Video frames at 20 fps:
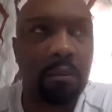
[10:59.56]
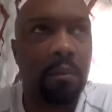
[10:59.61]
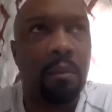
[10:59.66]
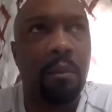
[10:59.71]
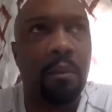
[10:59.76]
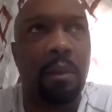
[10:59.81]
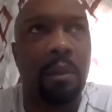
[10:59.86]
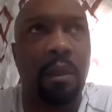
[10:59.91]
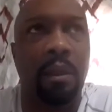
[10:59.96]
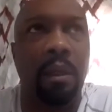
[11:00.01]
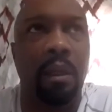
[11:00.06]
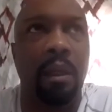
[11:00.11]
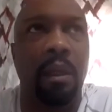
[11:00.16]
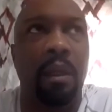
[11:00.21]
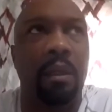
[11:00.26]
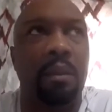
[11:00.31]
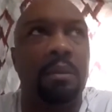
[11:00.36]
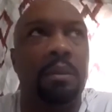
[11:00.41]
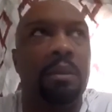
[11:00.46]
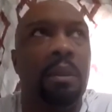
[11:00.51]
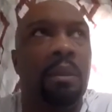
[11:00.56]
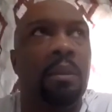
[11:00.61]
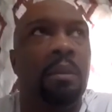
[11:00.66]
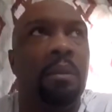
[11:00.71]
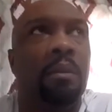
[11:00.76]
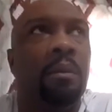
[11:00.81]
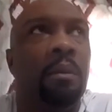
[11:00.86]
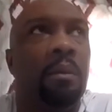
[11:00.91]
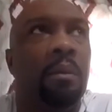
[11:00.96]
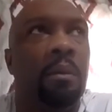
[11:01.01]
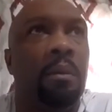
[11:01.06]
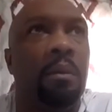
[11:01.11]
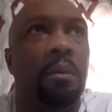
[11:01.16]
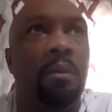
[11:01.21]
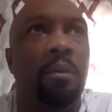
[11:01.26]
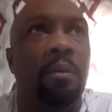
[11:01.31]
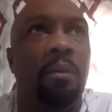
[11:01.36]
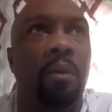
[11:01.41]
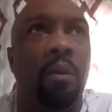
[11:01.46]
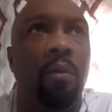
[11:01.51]
And you
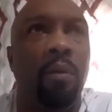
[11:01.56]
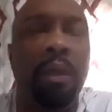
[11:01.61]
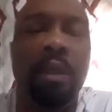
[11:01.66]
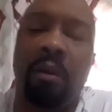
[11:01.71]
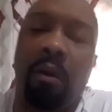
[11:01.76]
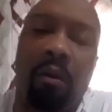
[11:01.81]
know we know